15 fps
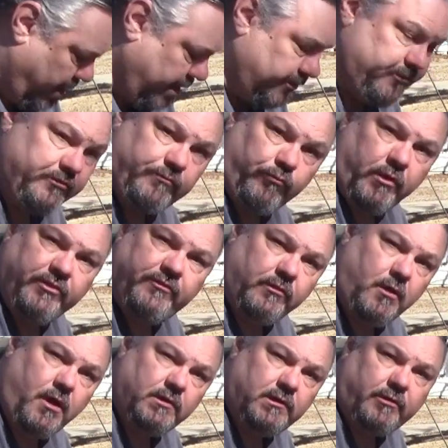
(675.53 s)
wire just runs
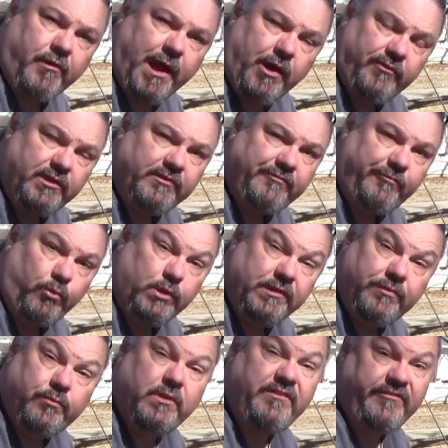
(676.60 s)
along the ground. It's
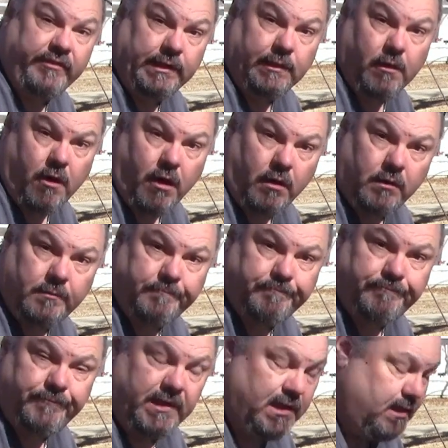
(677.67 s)
43 feet long.
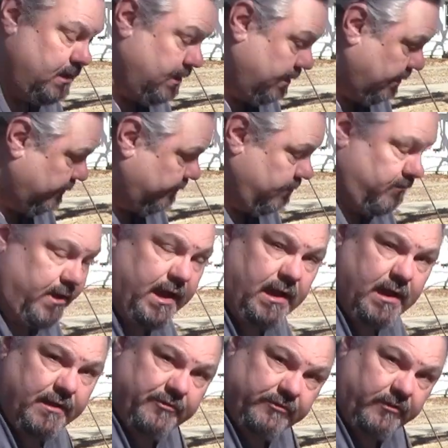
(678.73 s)
So the
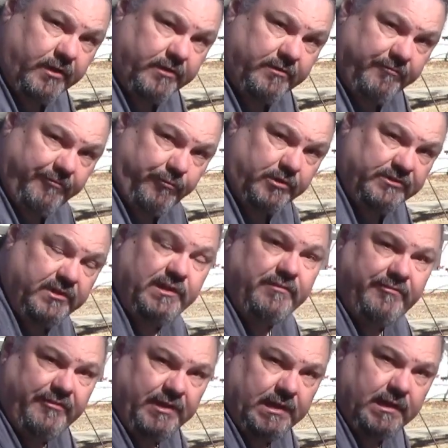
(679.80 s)
radiator is
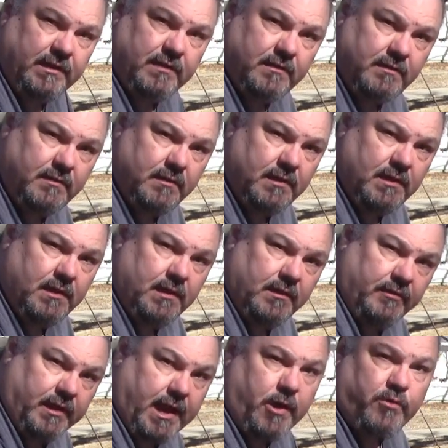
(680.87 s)
114 feet.
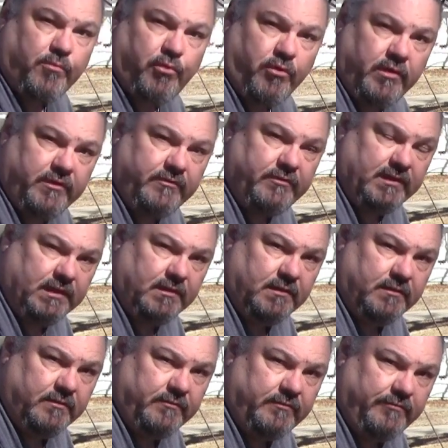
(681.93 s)
The counterpoise
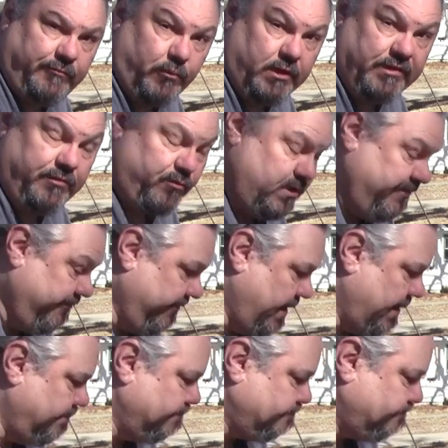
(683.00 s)
is 43
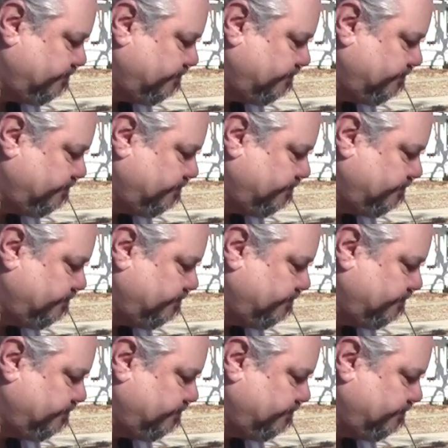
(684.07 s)
feet.